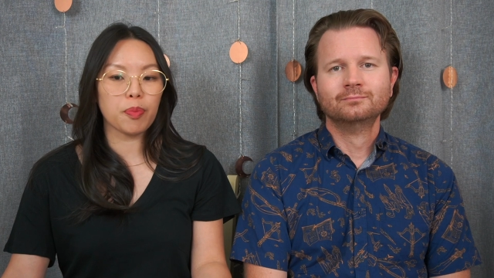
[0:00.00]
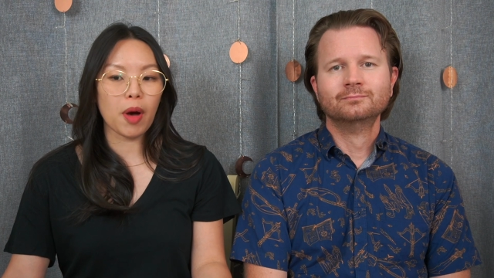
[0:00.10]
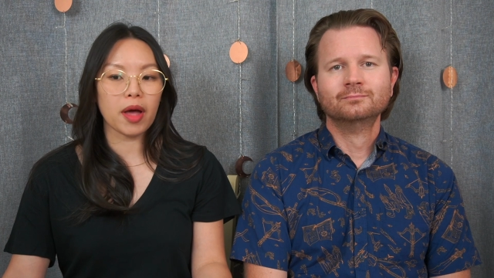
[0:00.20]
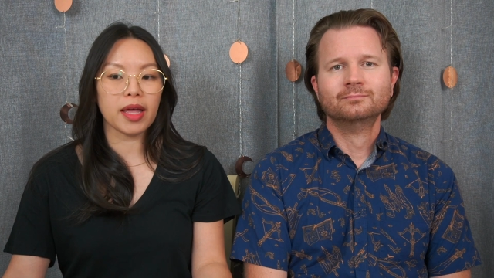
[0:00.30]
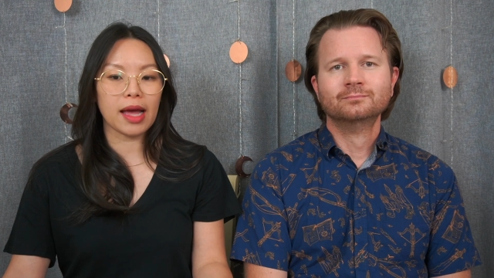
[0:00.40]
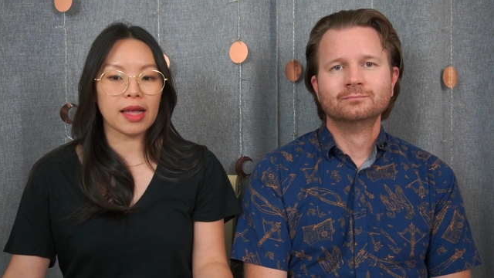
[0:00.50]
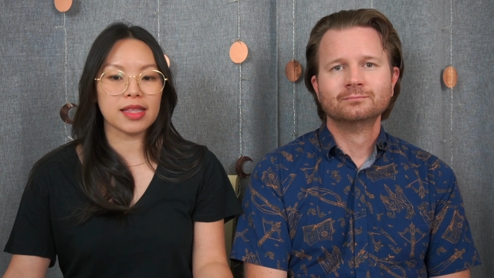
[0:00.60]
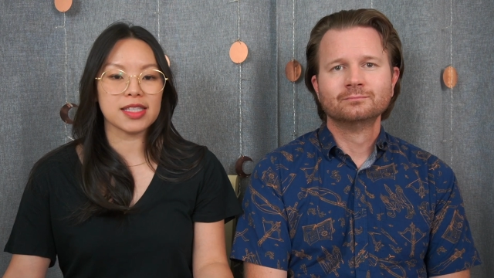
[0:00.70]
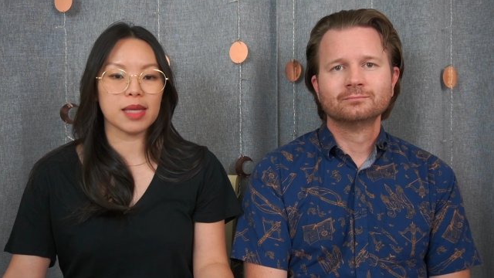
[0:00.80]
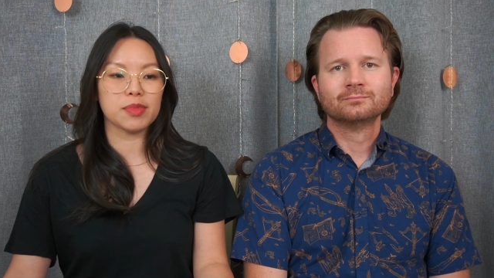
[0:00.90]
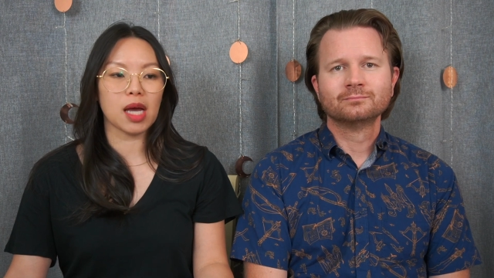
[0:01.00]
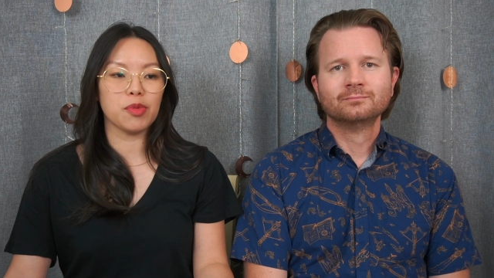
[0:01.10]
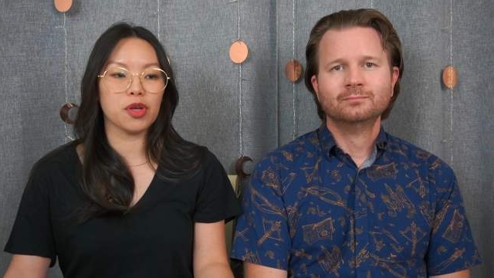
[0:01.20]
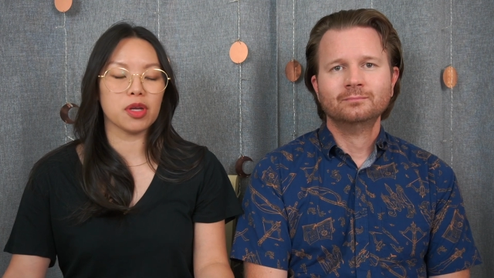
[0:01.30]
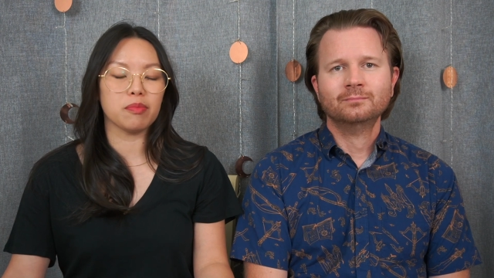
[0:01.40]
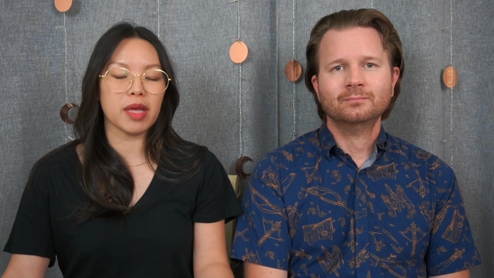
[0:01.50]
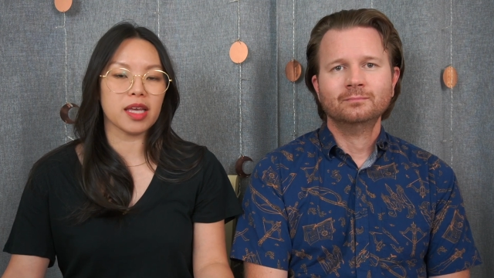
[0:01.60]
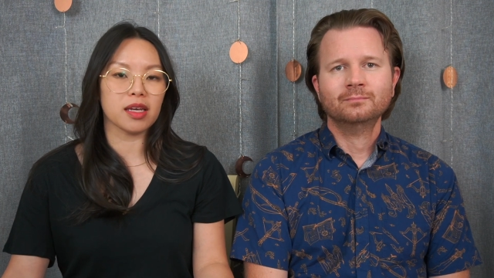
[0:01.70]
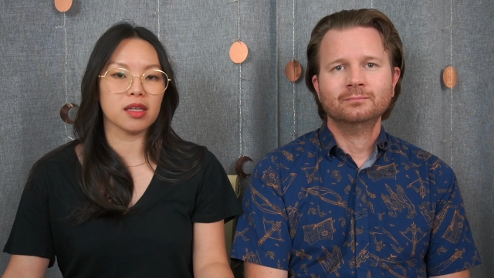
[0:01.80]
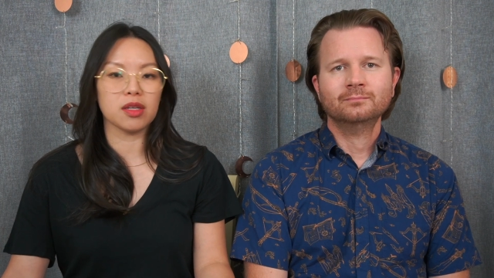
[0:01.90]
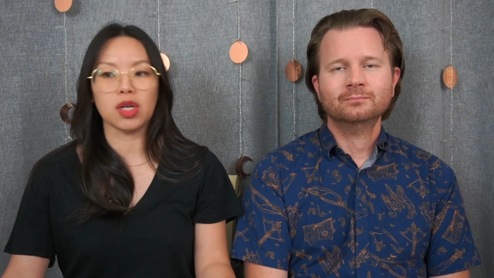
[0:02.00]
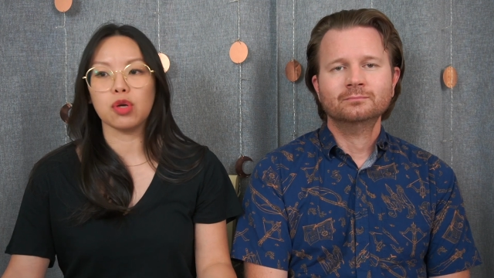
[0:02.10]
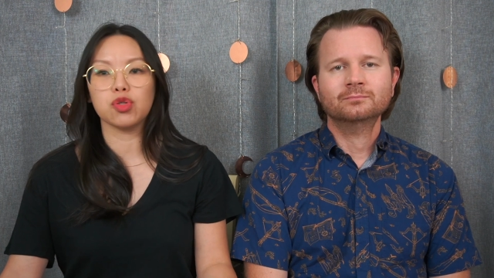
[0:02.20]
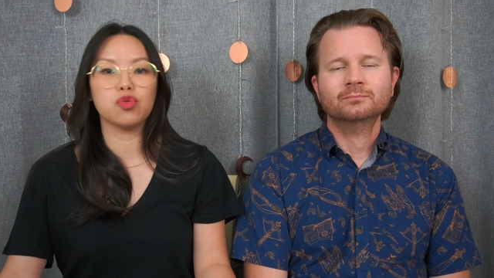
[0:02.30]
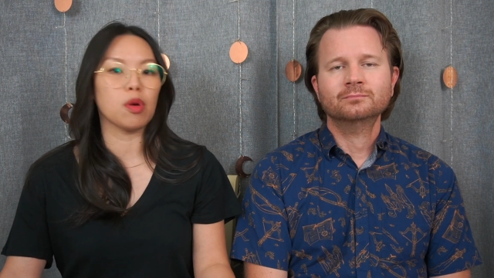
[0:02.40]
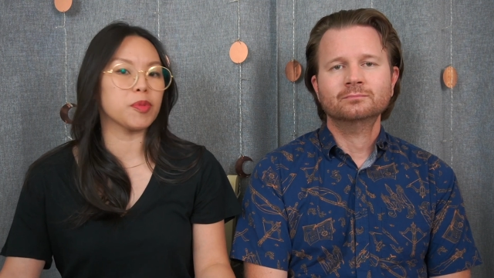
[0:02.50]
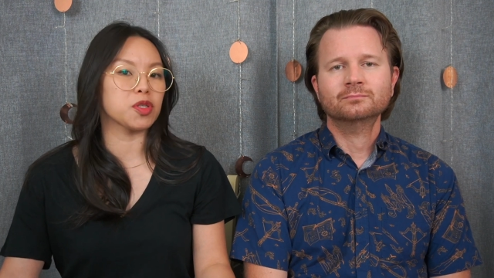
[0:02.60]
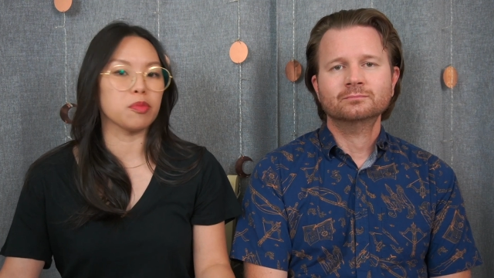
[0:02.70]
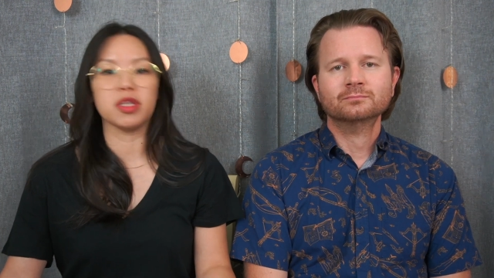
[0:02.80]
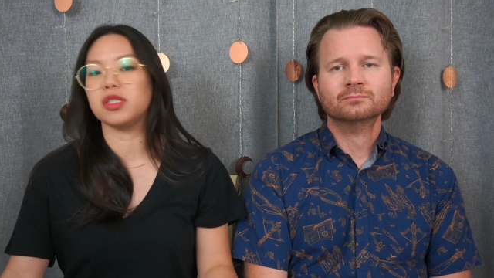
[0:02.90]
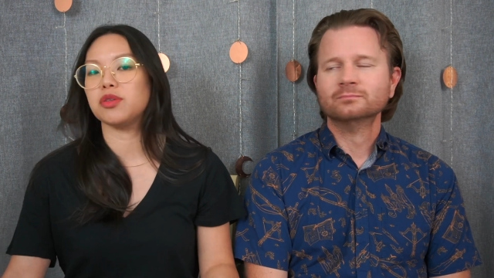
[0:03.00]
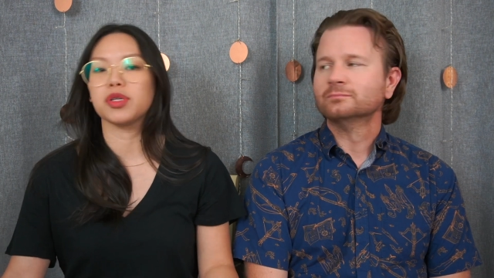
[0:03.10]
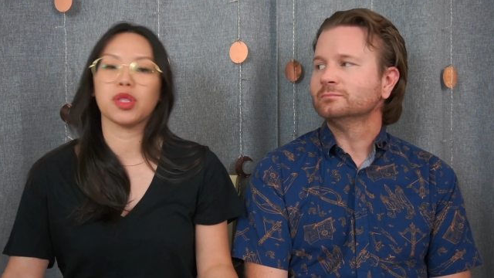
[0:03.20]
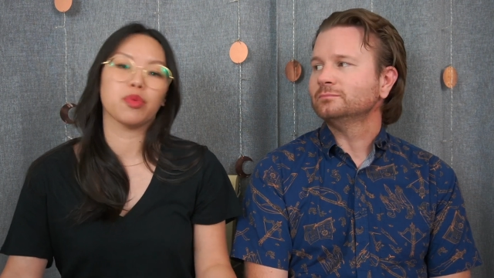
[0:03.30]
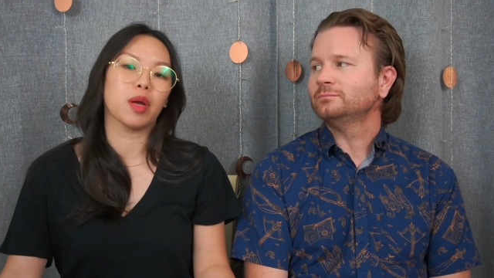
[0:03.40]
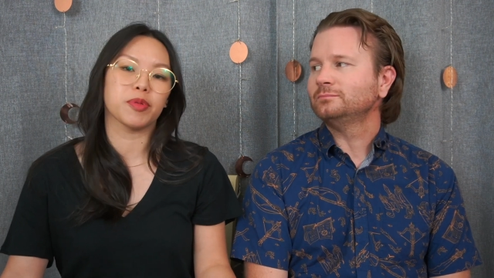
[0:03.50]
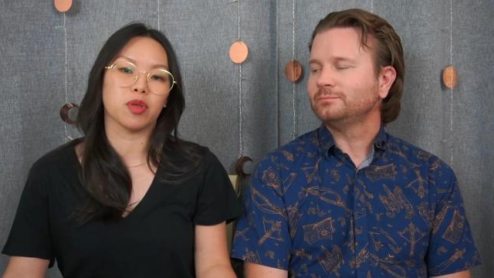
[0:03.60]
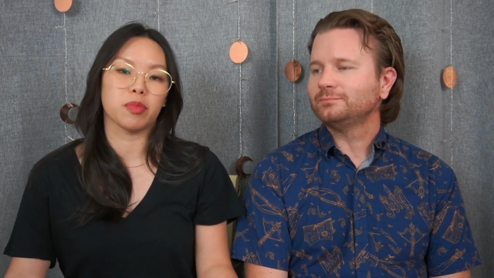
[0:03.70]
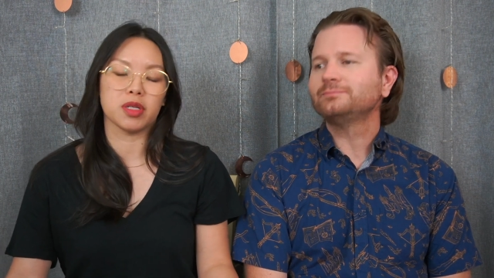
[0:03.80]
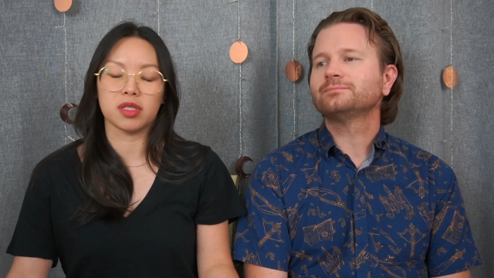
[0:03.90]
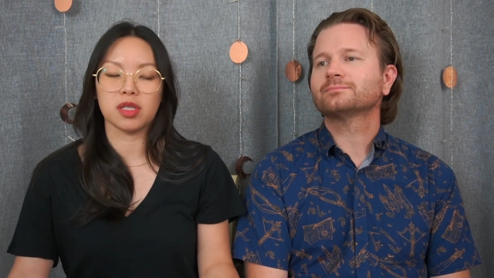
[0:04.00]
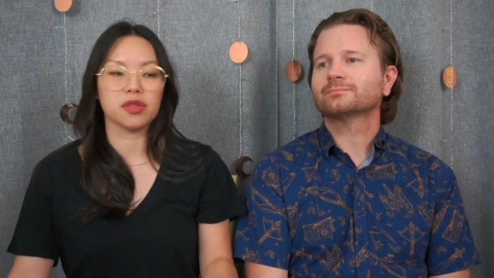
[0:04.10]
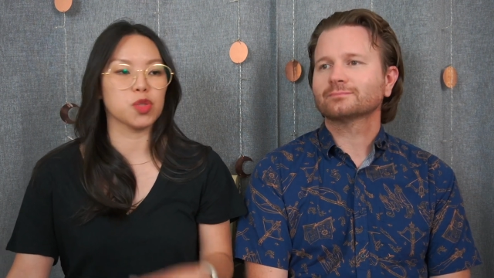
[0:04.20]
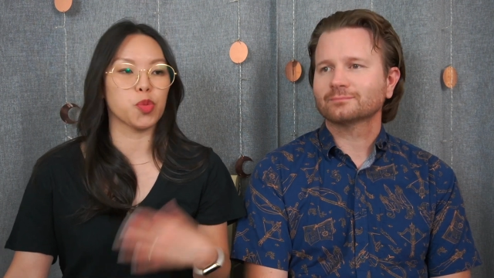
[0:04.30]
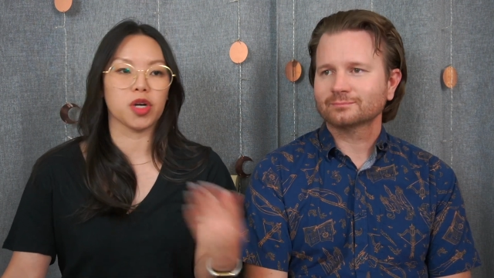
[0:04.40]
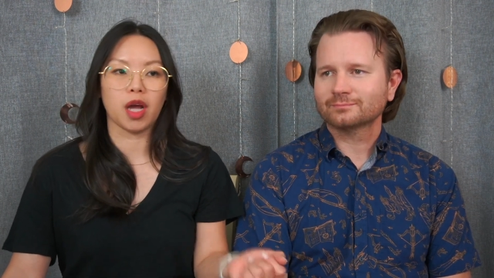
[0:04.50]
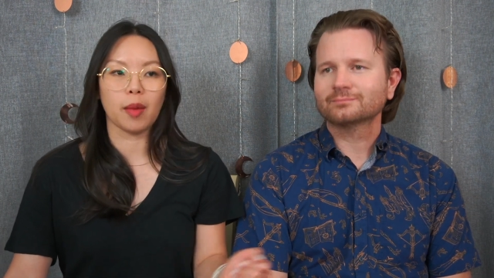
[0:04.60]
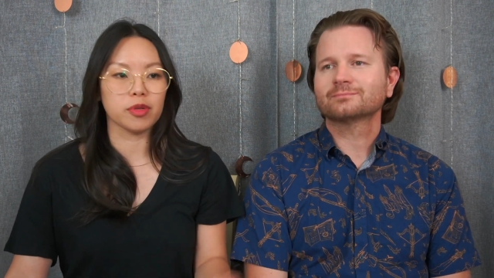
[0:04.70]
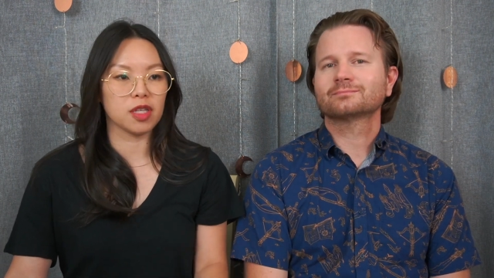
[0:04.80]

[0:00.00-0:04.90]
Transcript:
Speaker 1: but at the same time, you can make it, you know, two episode miniseries, three episode miniseries, put on Apple